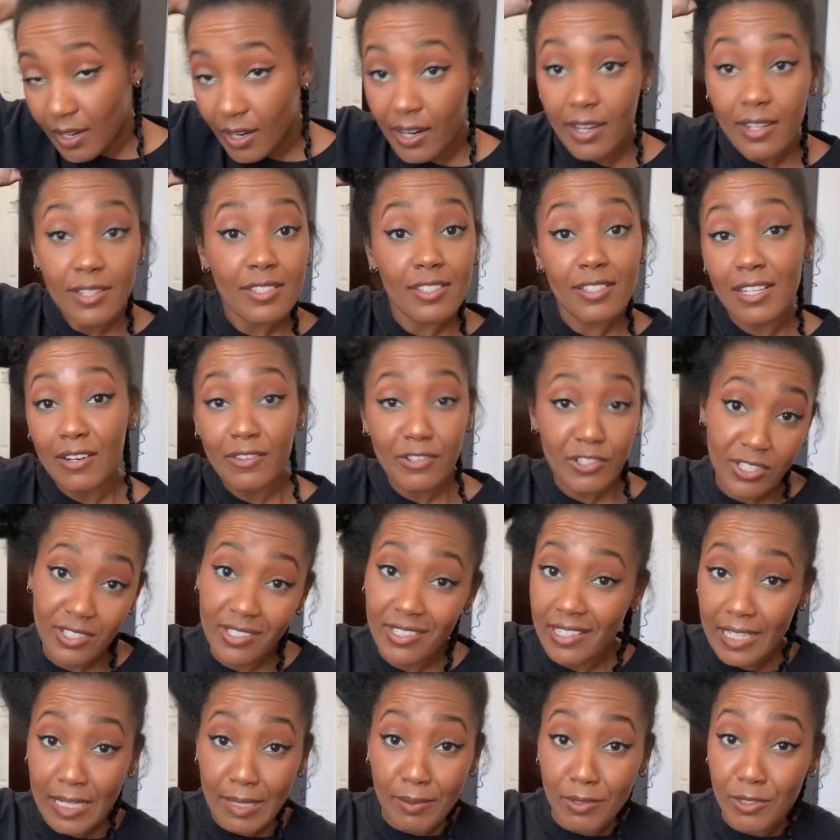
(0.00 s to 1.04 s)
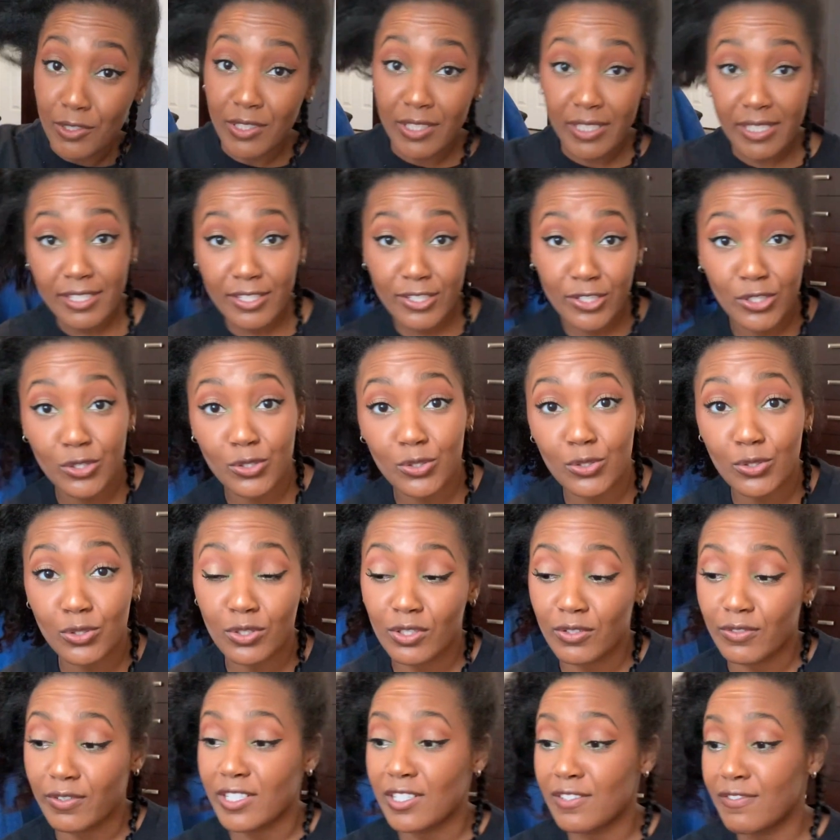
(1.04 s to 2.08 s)
All right, so now we're just gonna keep doing this to
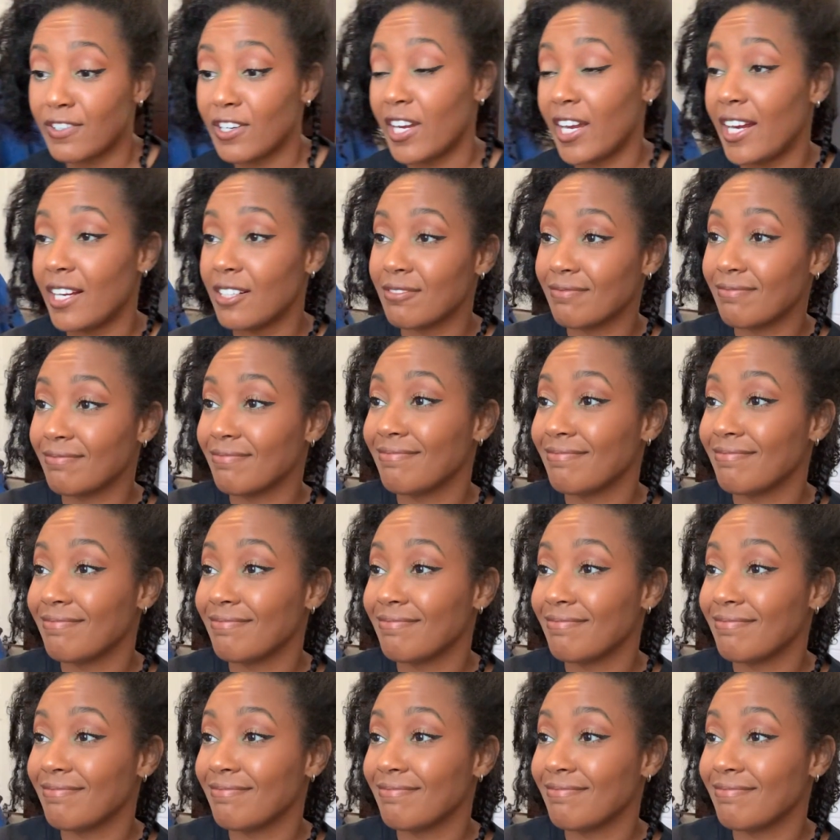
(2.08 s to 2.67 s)
the rest of our hair.